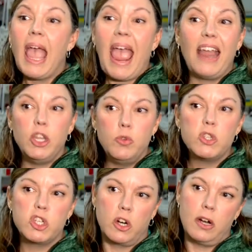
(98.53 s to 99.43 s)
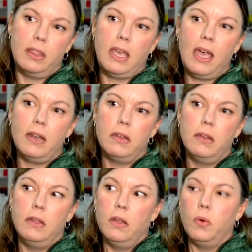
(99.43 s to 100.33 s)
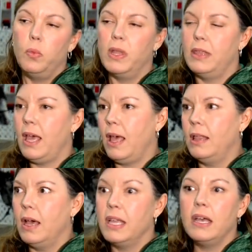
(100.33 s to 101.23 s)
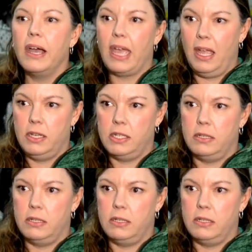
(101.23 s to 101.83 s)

and you start that with a young age.